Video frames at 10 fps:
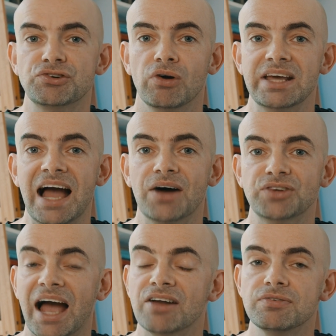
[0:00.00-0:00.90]
Trolly out
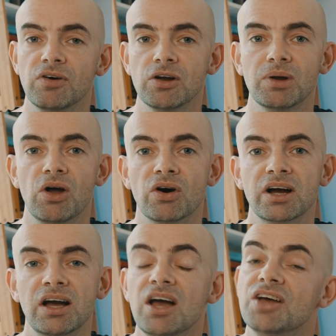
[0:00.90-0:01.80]
and follow
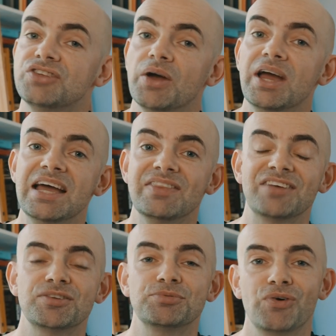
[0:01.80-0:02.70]
along. So hit
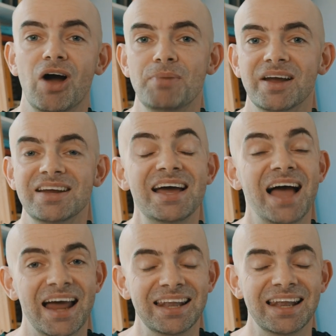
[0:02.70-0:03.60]
that subscribe button
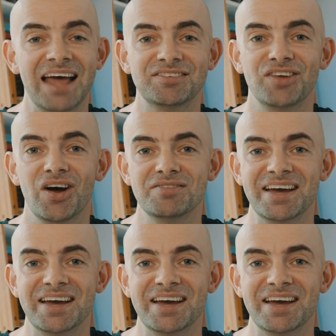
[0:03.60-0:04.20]
and let's dive